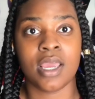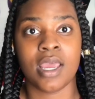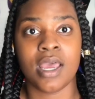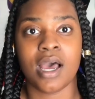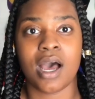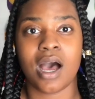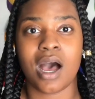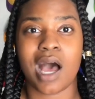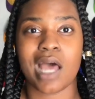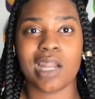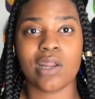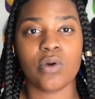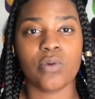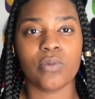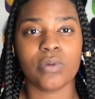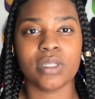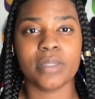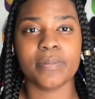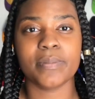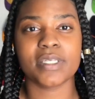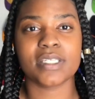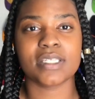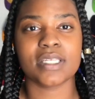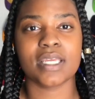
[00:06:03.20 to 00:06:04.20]
I don't
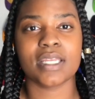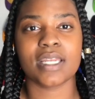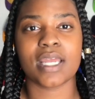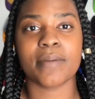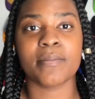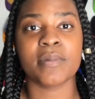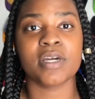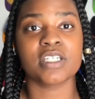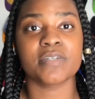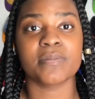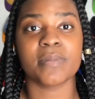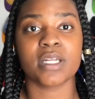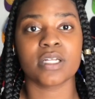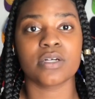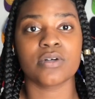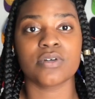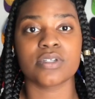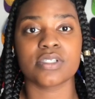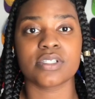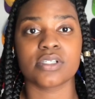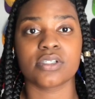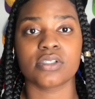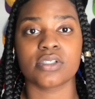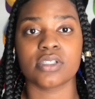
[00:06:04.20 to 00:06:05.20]
really be seeing that much medical
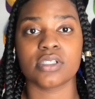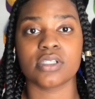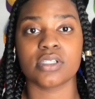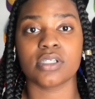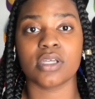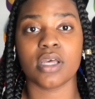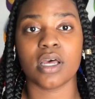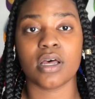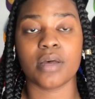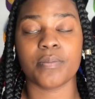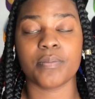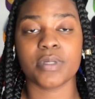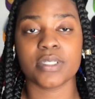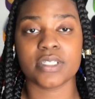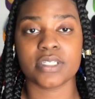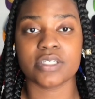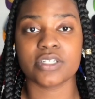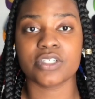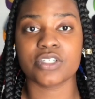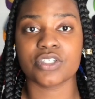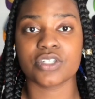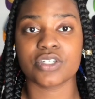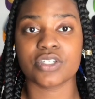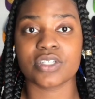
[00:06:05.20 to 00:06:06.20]
assistant
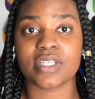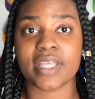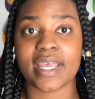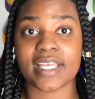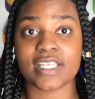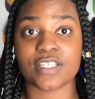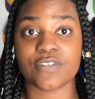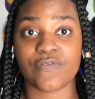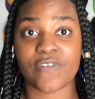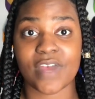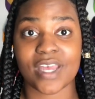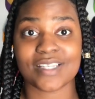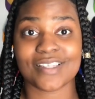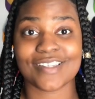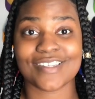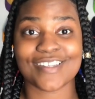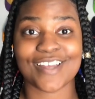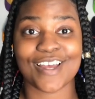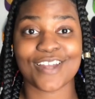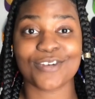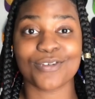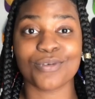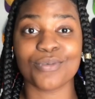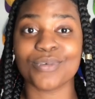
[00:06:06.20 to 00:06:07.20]
positions as fast as
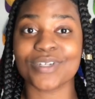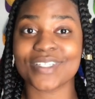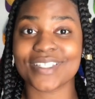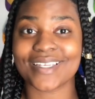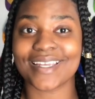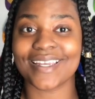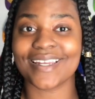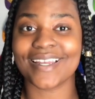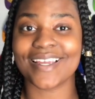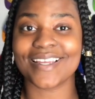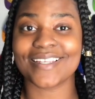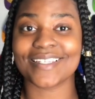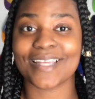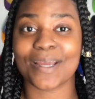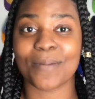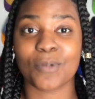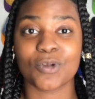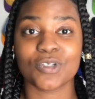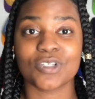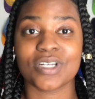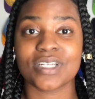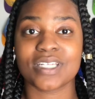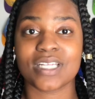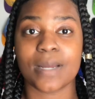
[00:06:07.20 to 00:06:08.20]
I do with CNAs. Like
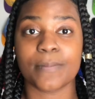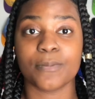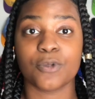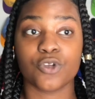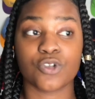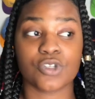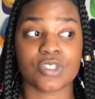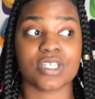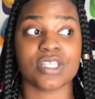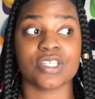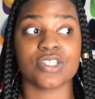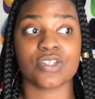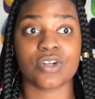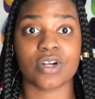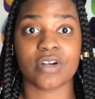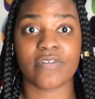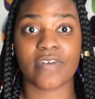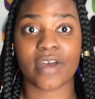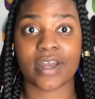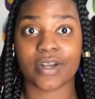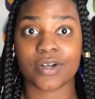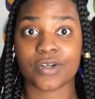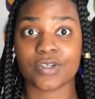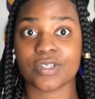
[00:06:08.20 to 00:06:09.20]
most of the time you'll see
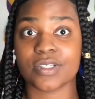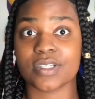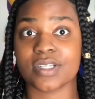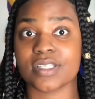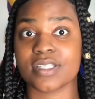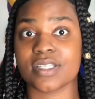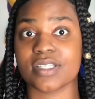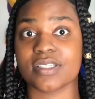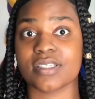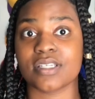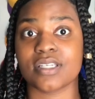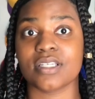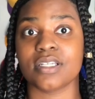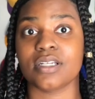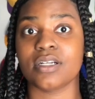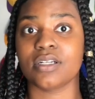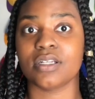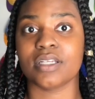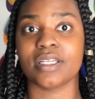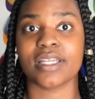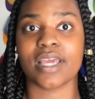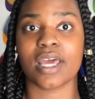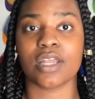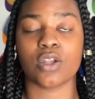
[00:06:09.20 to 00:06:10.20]
certified nursing assistant
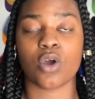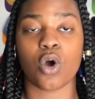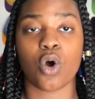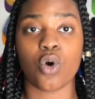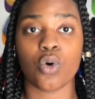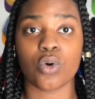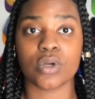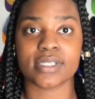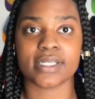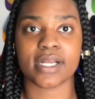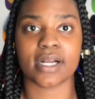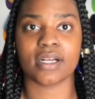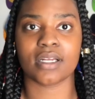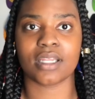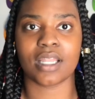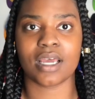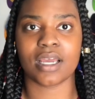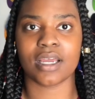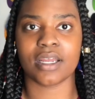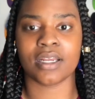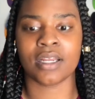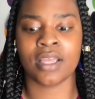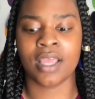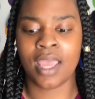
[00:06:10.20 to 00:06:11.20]
literally down the whole entire
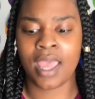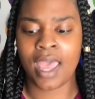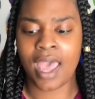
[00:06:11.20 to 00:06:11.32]
line.